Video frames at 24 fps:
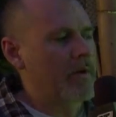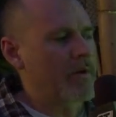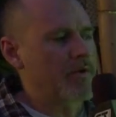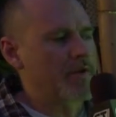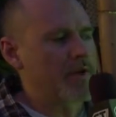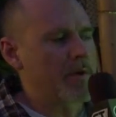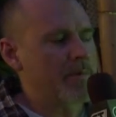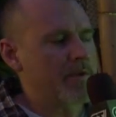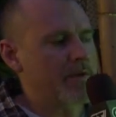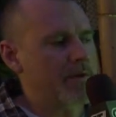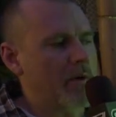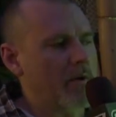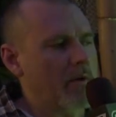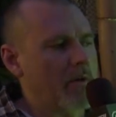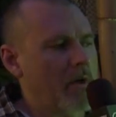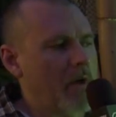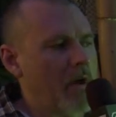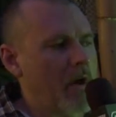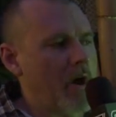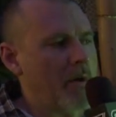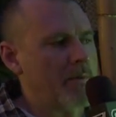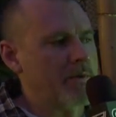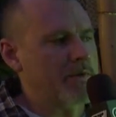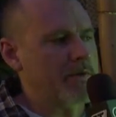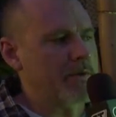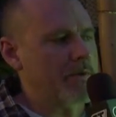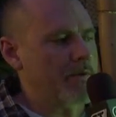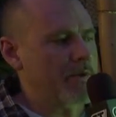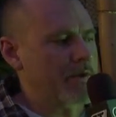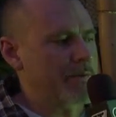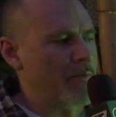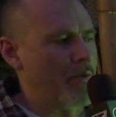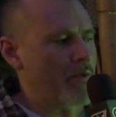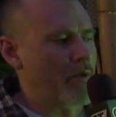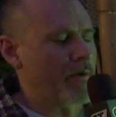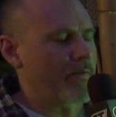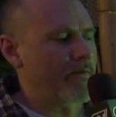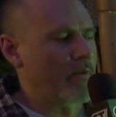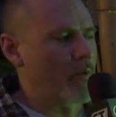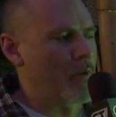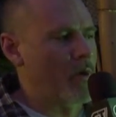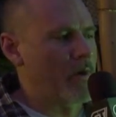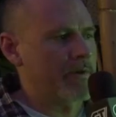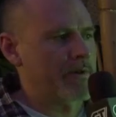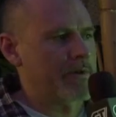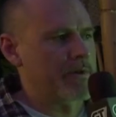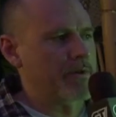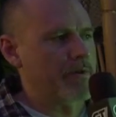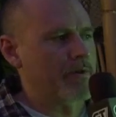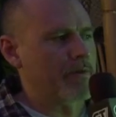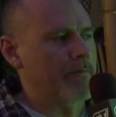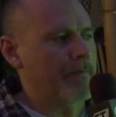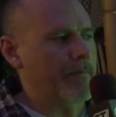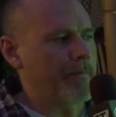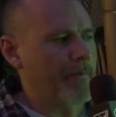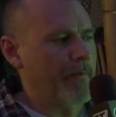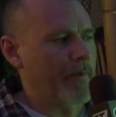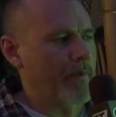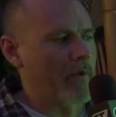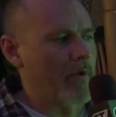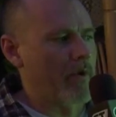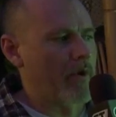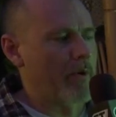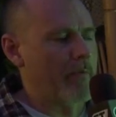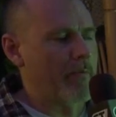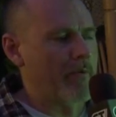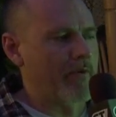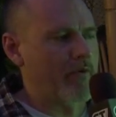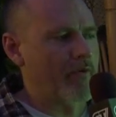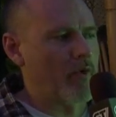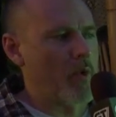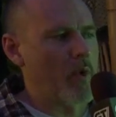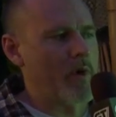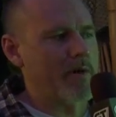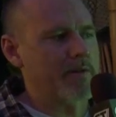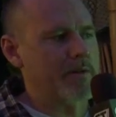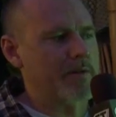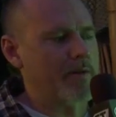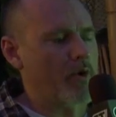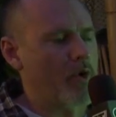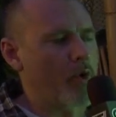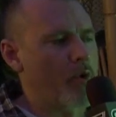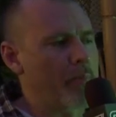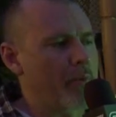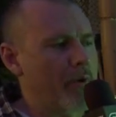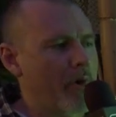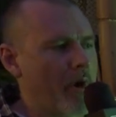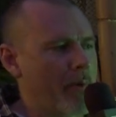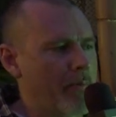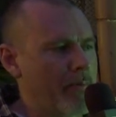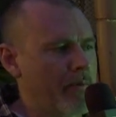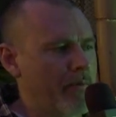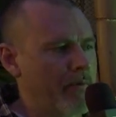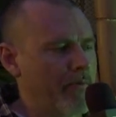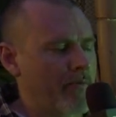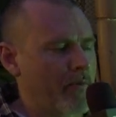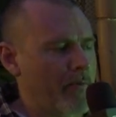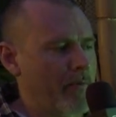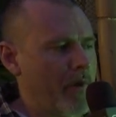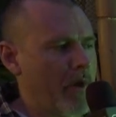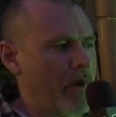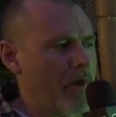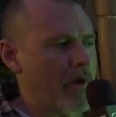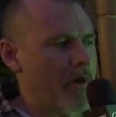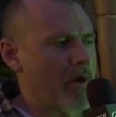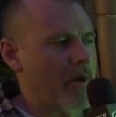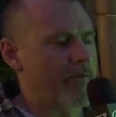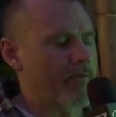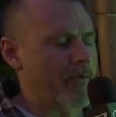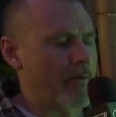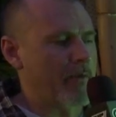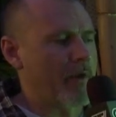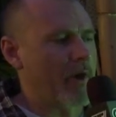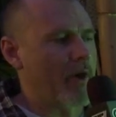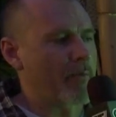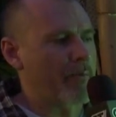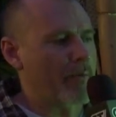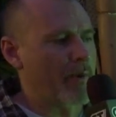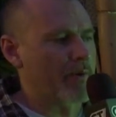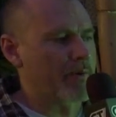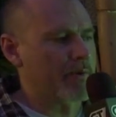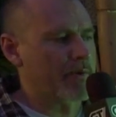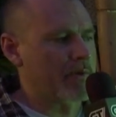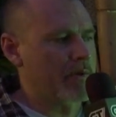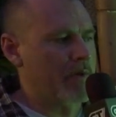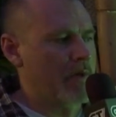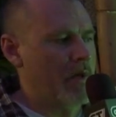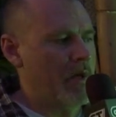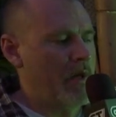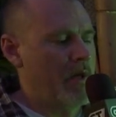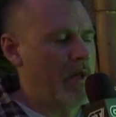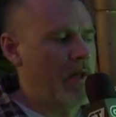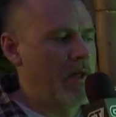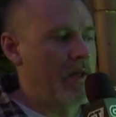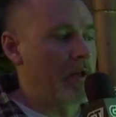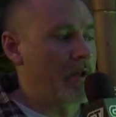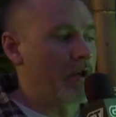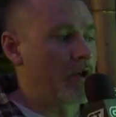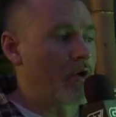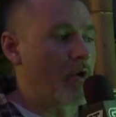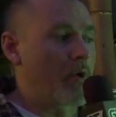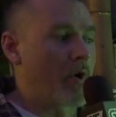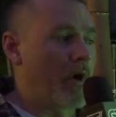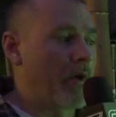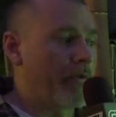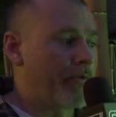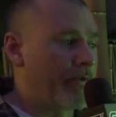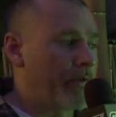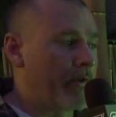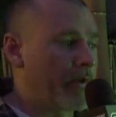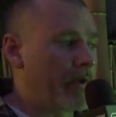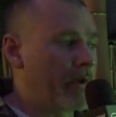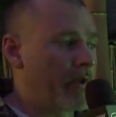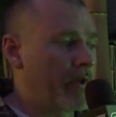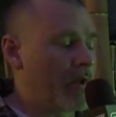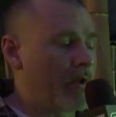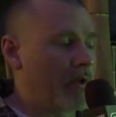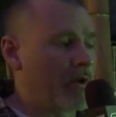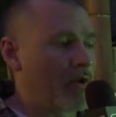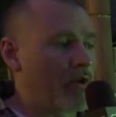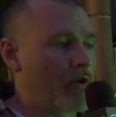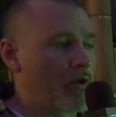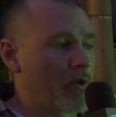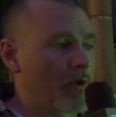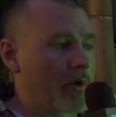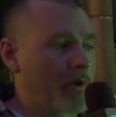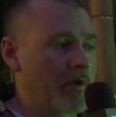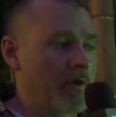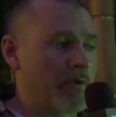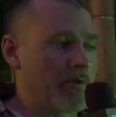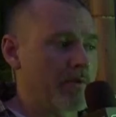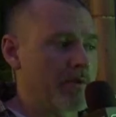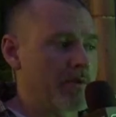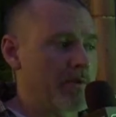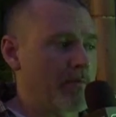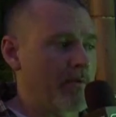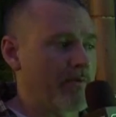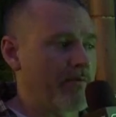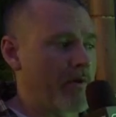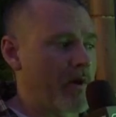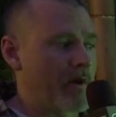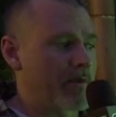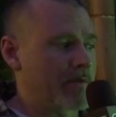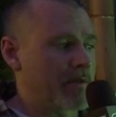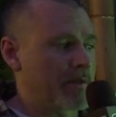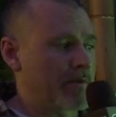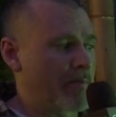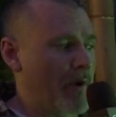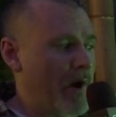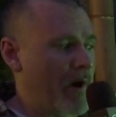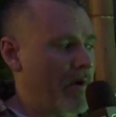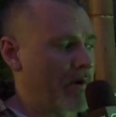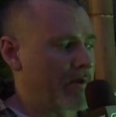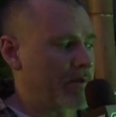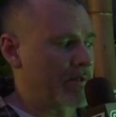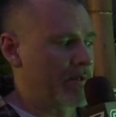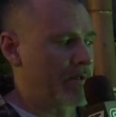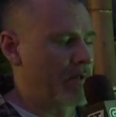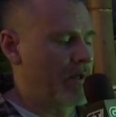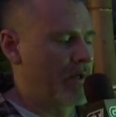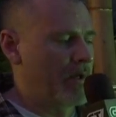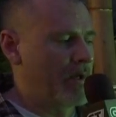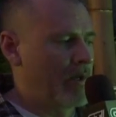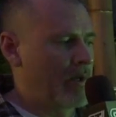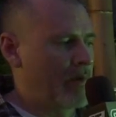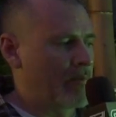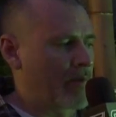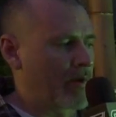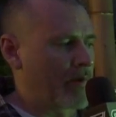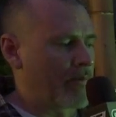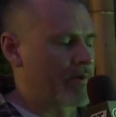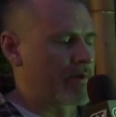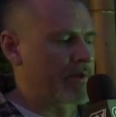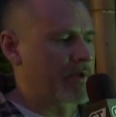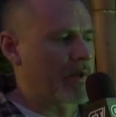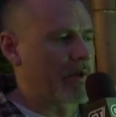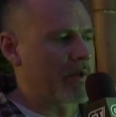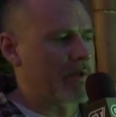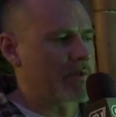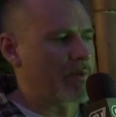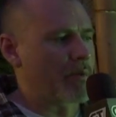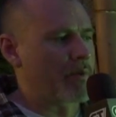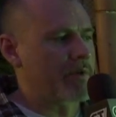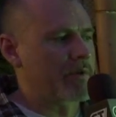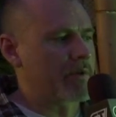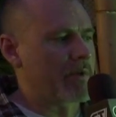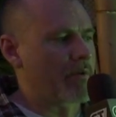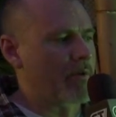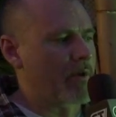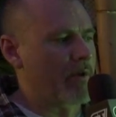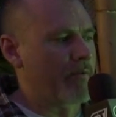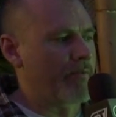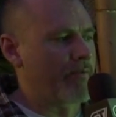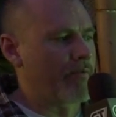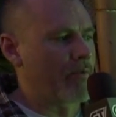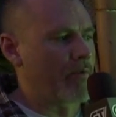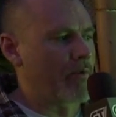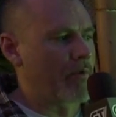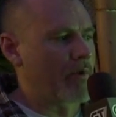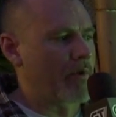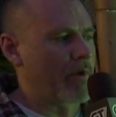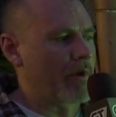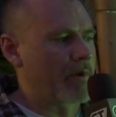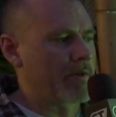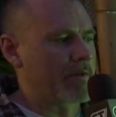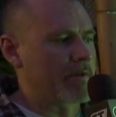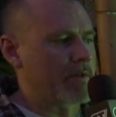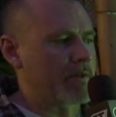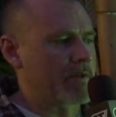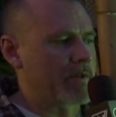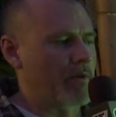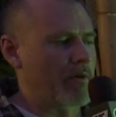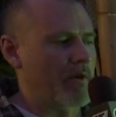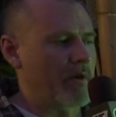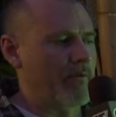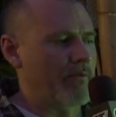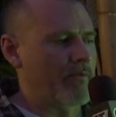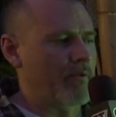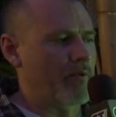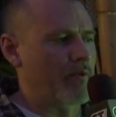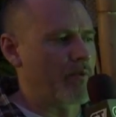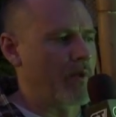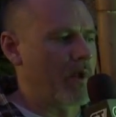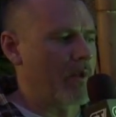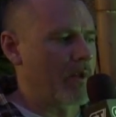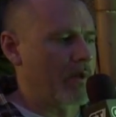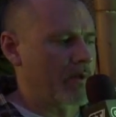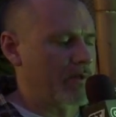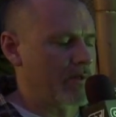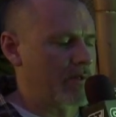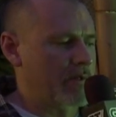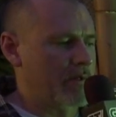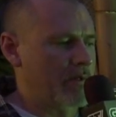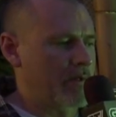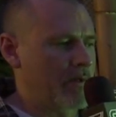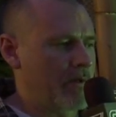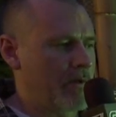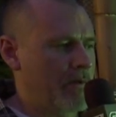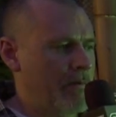Jamie's got a lot of options at this point. If he wants to, there are a number of quests that open up from the outposts. He can go hunting, he can go and kill some of Voss's pirates. But in this case, what he's looking for is he's looking for relics.